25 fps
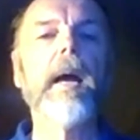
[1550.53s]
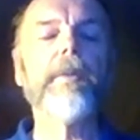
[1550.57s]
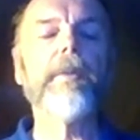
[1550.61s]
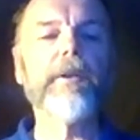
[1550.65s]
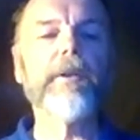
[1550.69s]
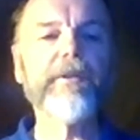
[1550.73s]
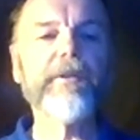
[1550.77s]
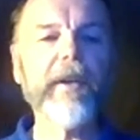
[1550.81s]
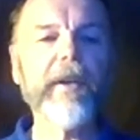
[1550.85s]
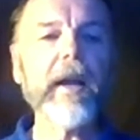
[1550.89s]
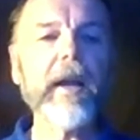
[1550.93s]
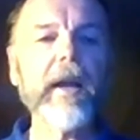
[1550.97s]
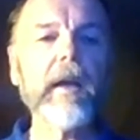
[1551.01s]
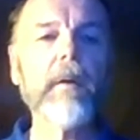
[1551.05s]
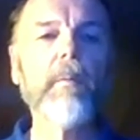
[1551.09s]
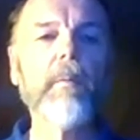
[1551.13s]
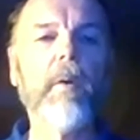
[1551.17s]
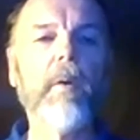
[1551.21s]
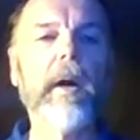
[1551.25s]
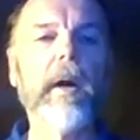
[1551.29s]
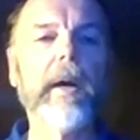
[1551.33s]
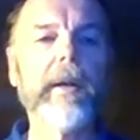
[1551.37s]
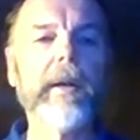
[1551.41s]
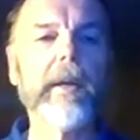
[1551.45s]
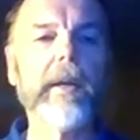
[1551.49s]
The second
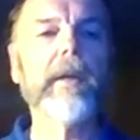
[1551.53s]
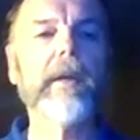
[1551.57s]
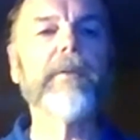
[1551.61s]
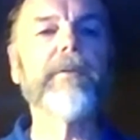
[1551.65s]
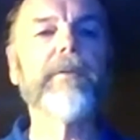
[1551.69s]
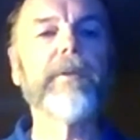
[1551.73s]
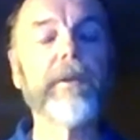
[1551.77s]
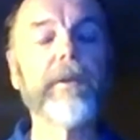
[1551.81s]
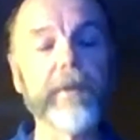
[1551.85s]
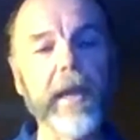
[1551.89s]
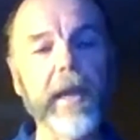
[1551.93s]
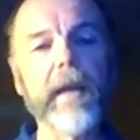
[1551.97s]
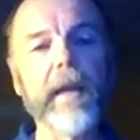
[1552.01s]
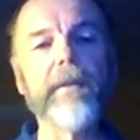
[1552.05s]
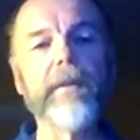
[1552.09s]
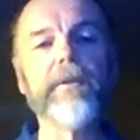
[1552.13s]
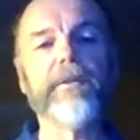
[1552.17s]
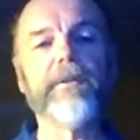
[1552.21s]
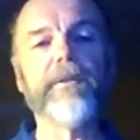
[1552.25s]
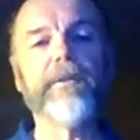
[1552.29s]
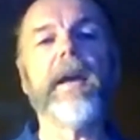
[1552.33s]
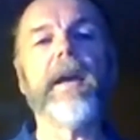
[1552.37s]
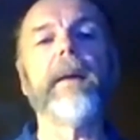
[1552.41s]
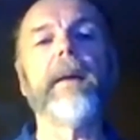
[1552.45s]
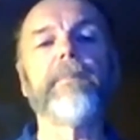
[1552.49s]
one is the 10
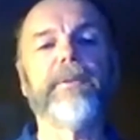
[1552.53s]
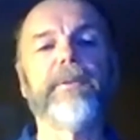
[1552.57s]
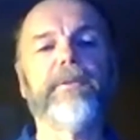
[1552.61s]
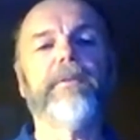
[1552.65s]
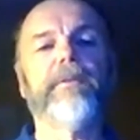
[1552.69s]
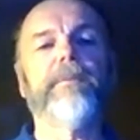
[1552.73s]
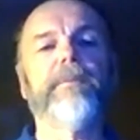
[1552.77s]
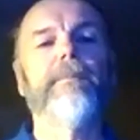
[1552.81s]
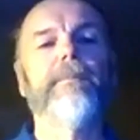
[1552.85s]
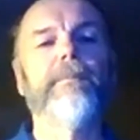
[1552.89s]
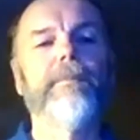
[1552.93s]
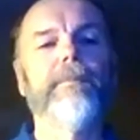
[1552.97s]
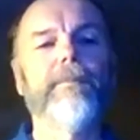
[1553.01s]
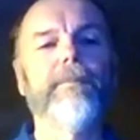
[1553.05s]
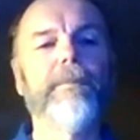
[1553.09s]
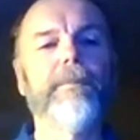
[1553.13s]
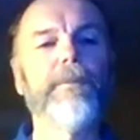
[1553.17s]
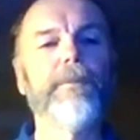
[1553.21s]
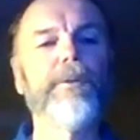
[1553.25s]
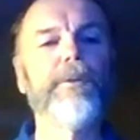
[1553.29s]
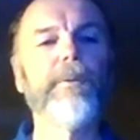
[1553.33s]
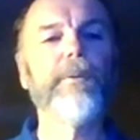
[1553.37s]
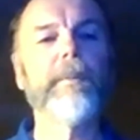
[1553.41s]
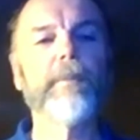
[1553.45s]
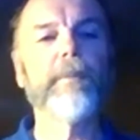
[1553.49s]
steps
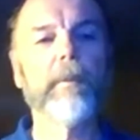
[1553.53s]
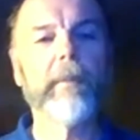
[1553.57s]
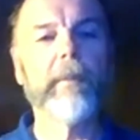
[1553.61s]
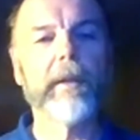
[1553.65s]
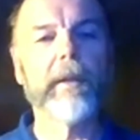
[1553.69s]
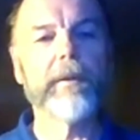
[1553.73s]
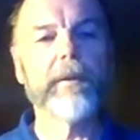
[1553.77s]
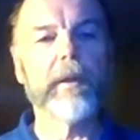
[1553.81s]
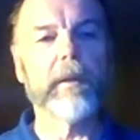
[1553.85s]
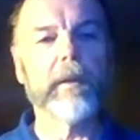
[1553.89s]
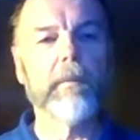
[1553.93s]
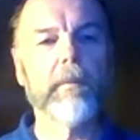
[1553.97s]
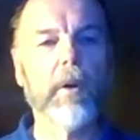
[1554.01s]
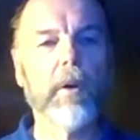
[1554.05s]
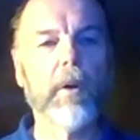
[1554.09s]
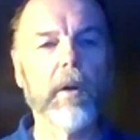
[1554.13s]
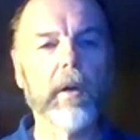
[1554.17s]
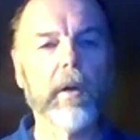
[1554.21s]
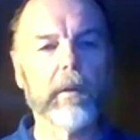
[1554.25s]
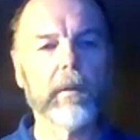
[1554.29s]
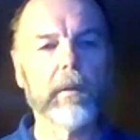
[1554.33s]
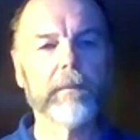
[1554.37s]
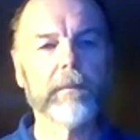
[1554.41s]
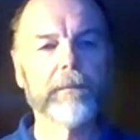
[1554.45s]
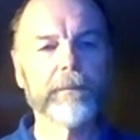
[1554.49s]
to implementing the
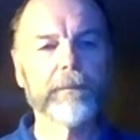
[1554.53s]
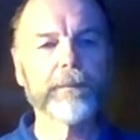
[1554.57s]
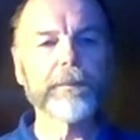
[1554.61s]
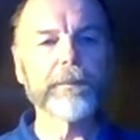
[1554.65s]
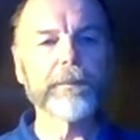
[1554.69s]
model.